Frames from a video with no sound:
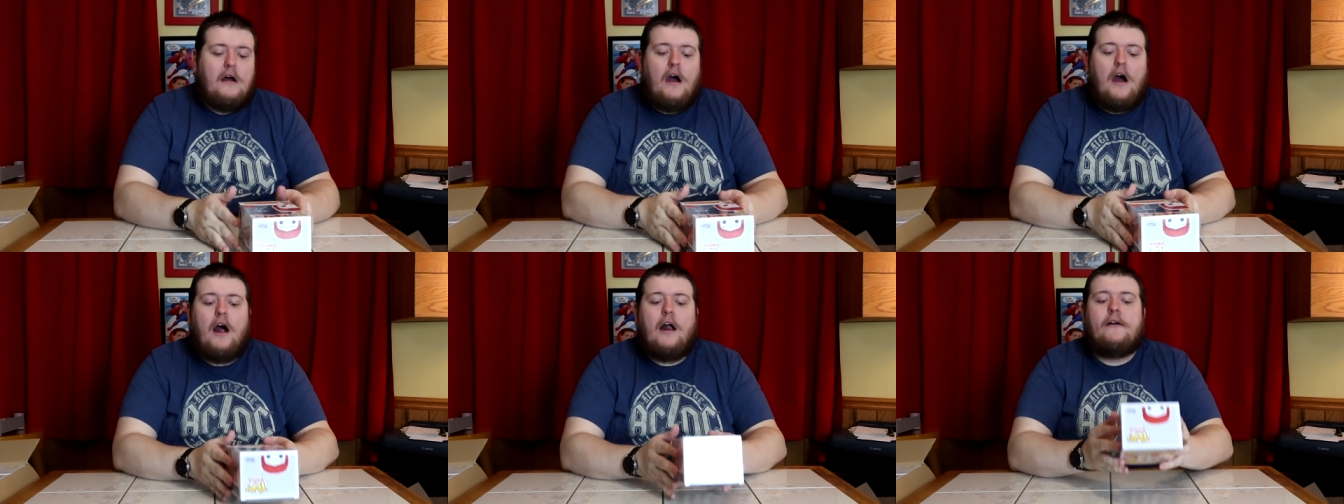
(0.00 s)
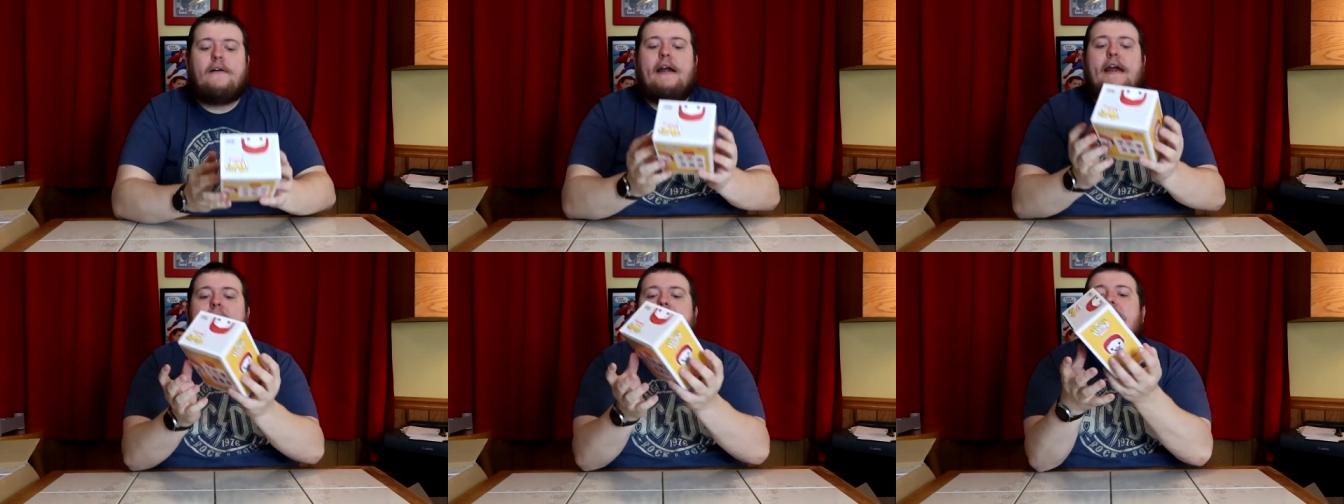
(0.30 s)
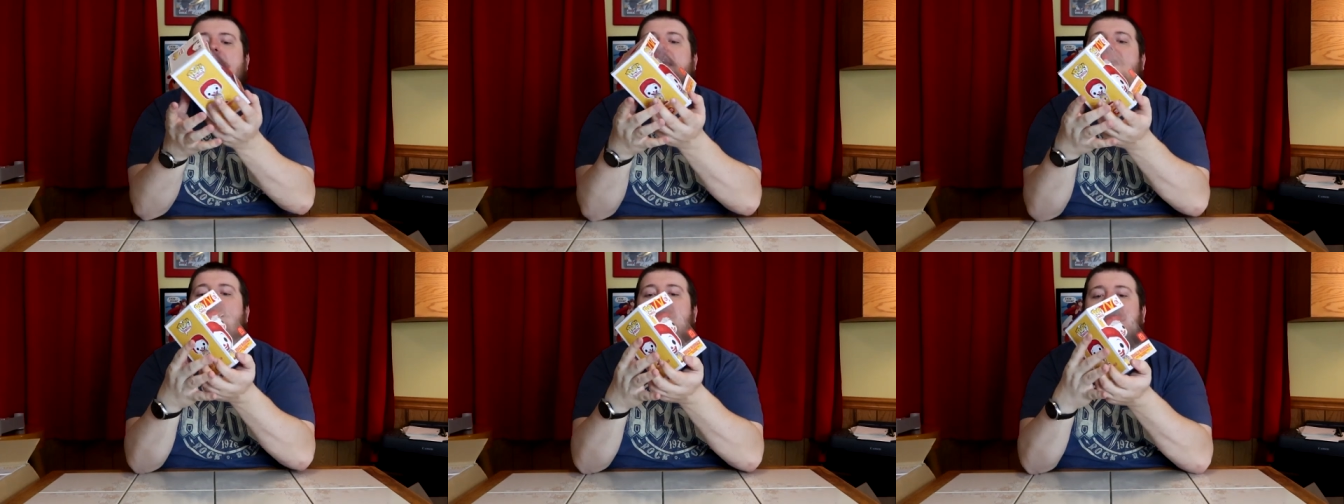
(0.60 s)

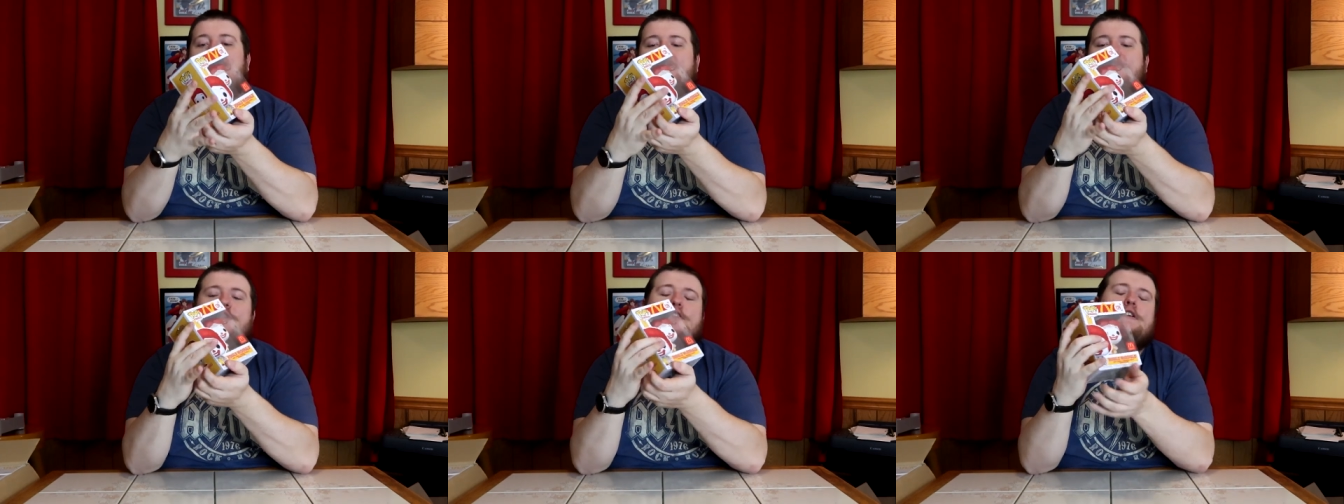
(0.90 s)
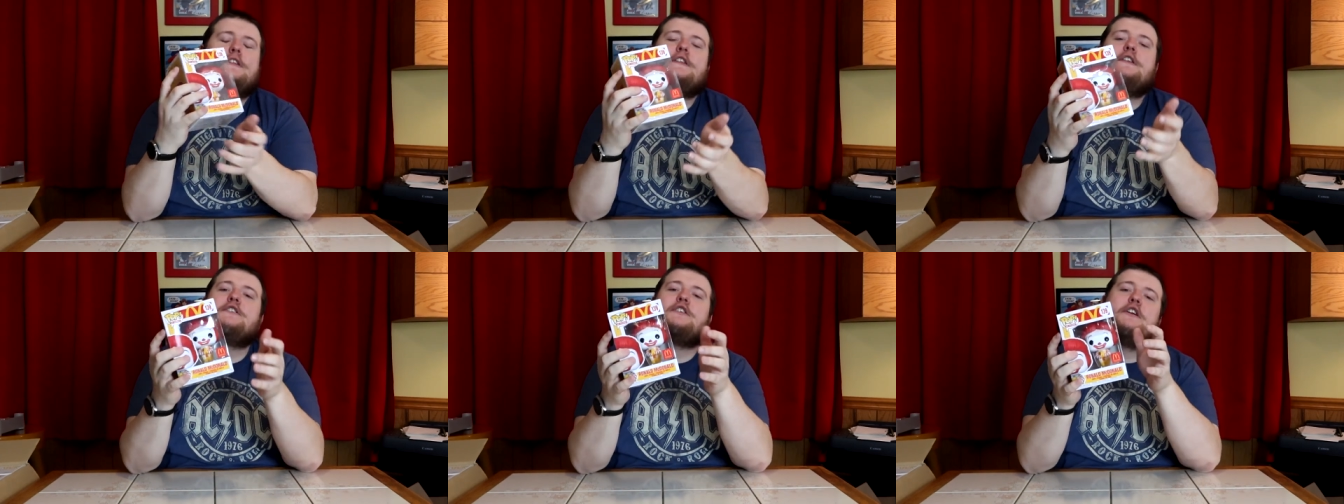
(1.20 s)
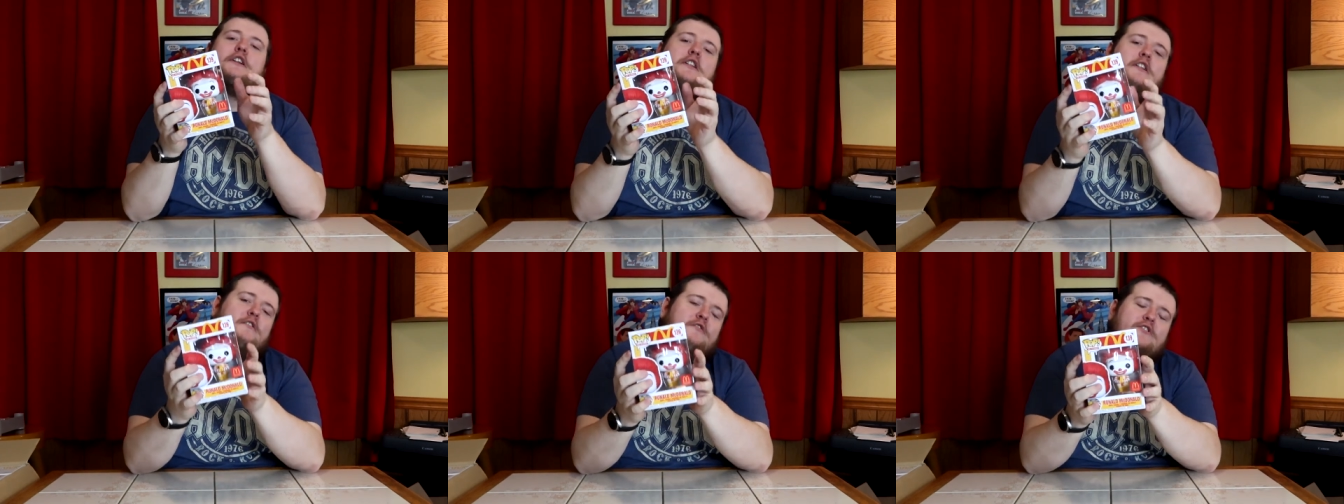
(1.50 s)
Alrighty. Unfortunately, there's
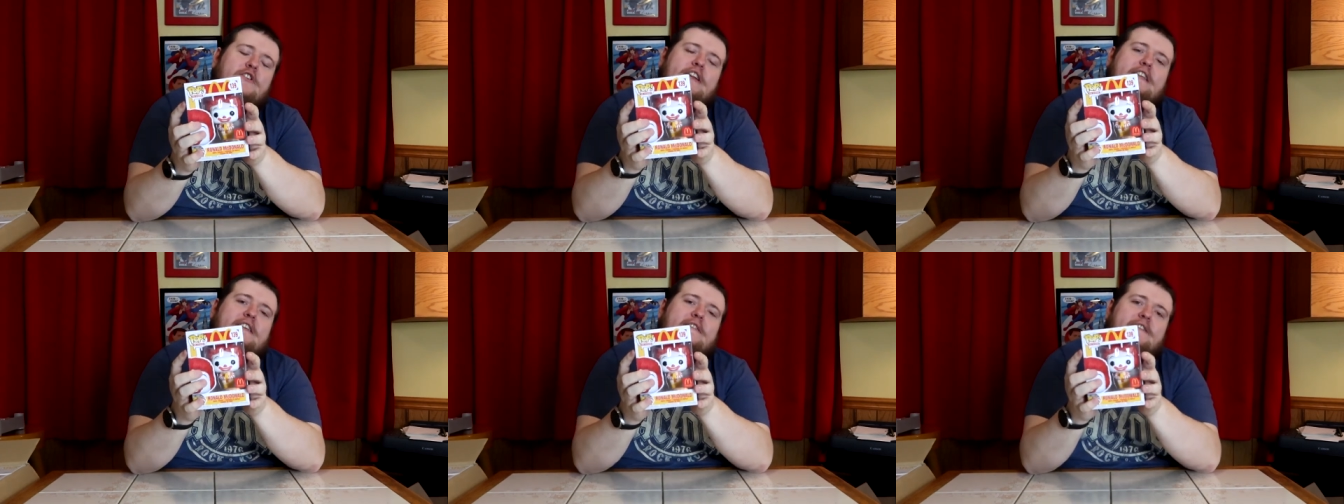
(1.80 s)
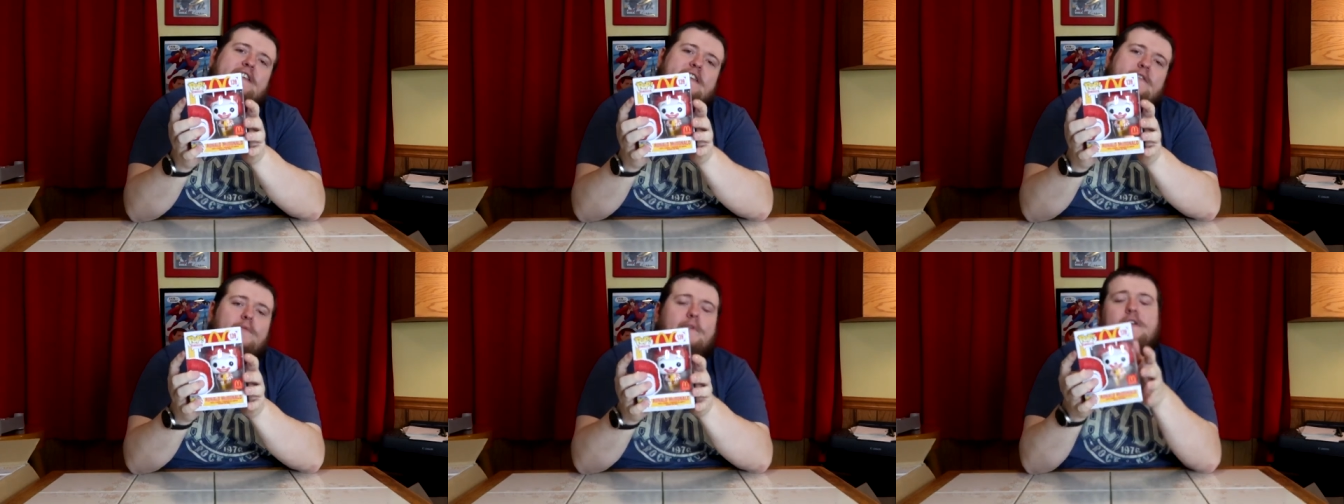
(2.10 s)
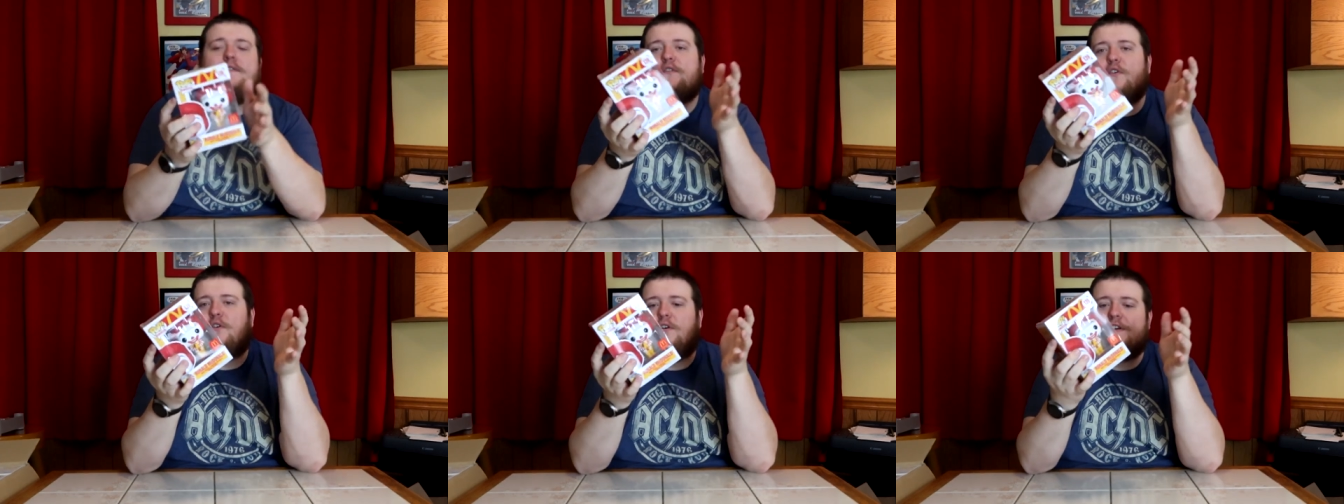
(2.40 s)
a glow chase at this
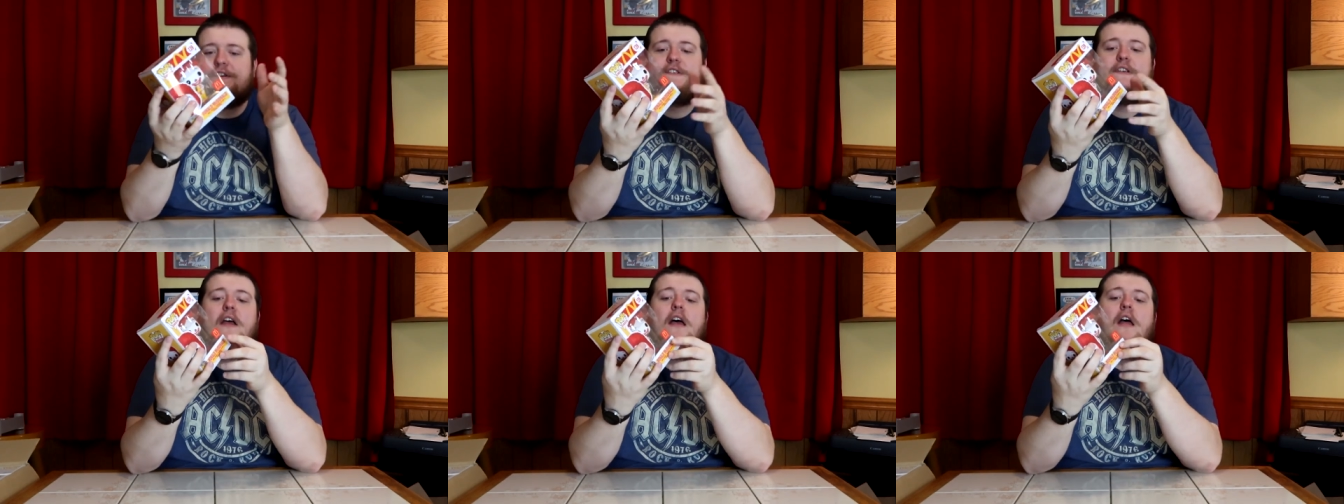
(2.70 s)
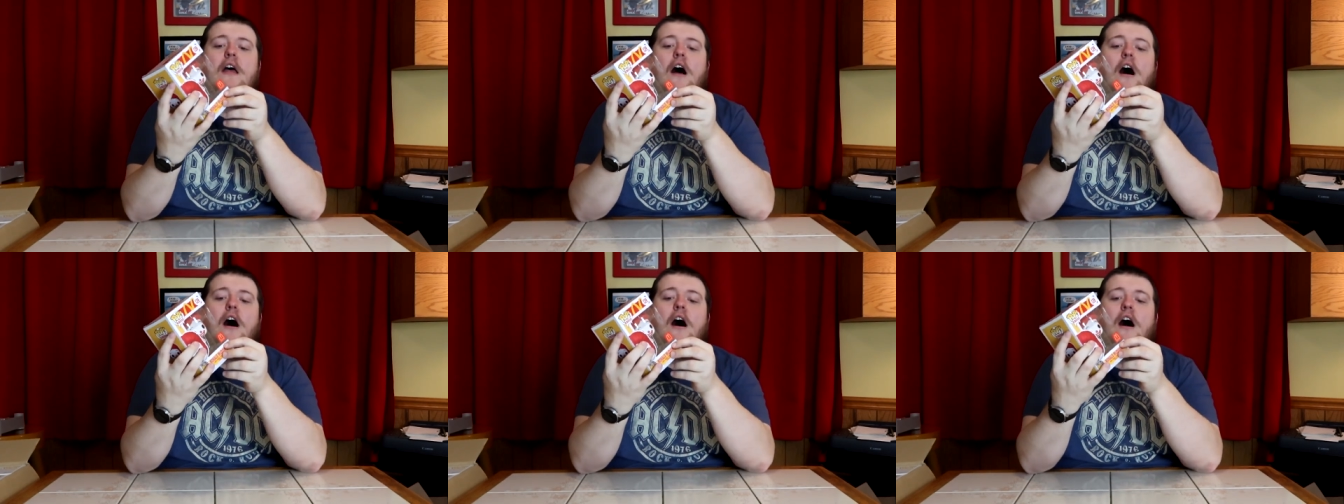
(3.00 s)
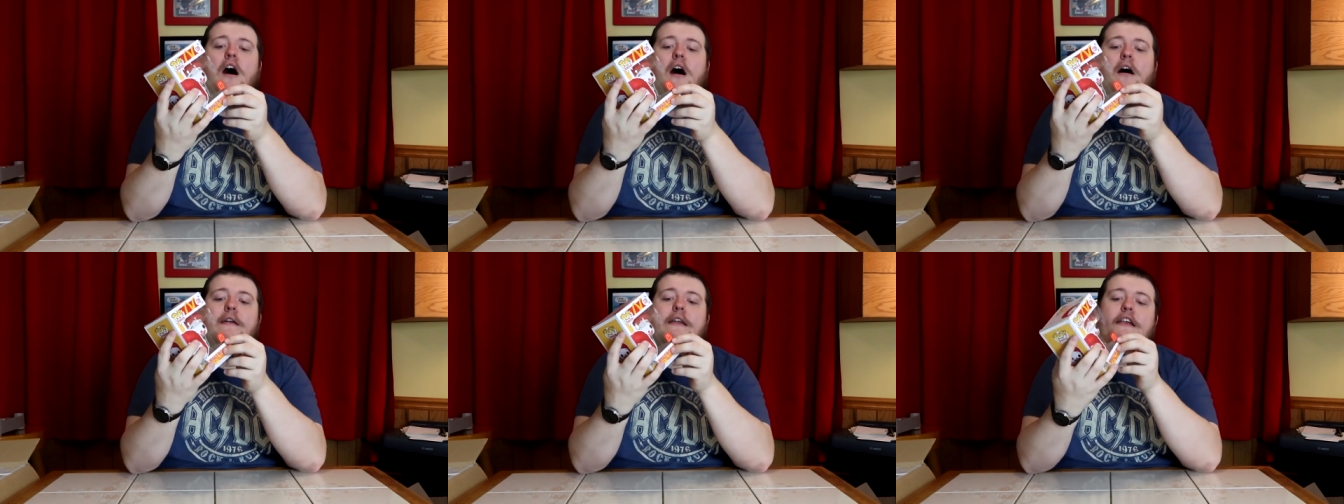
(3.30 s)
one, of course.
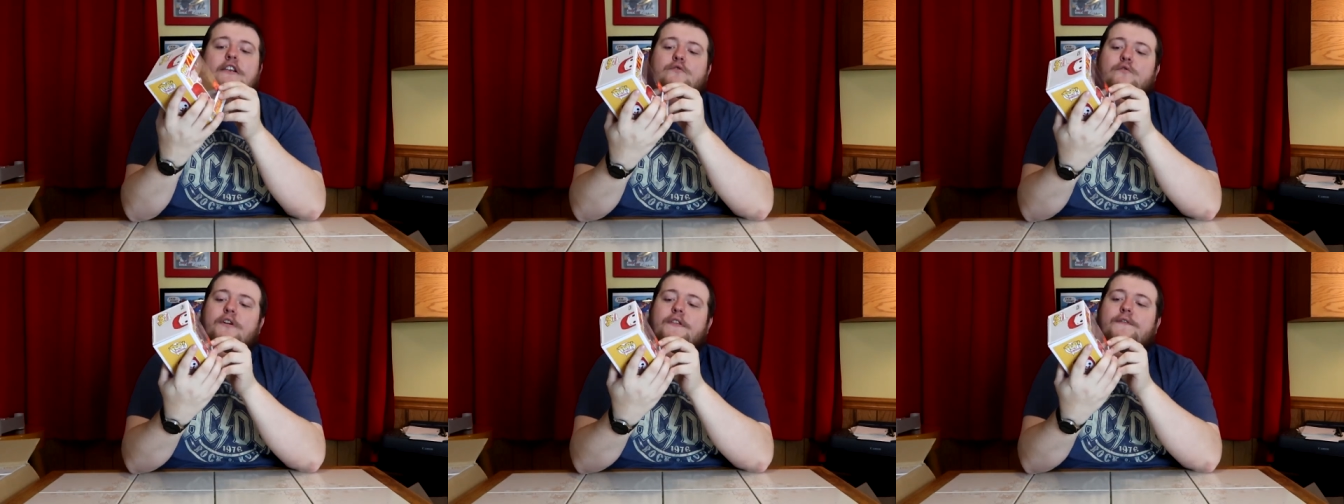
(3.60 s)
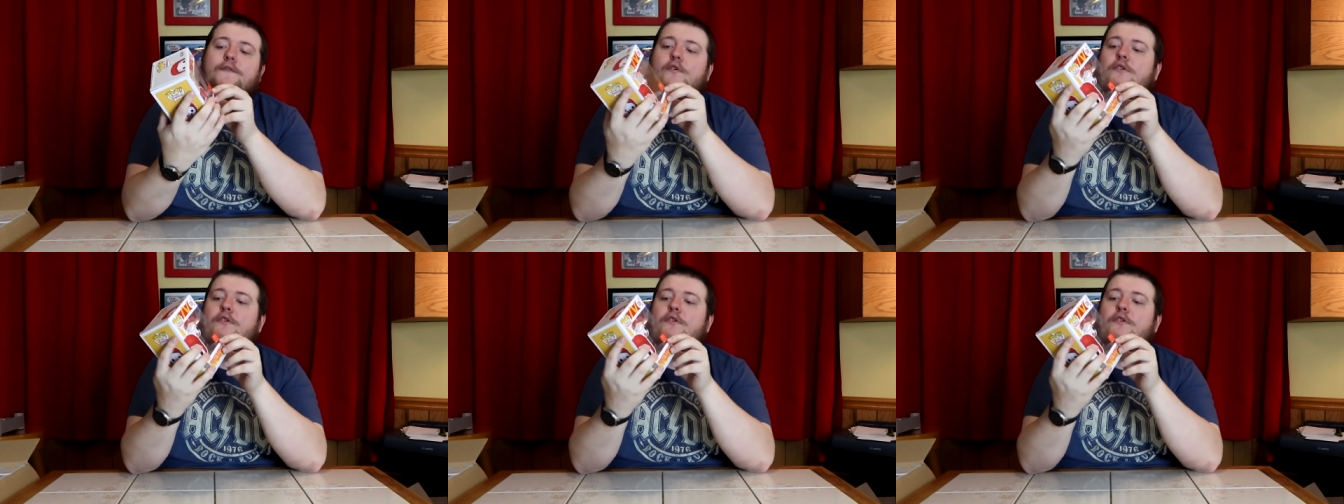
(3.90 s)
Uh, he's worth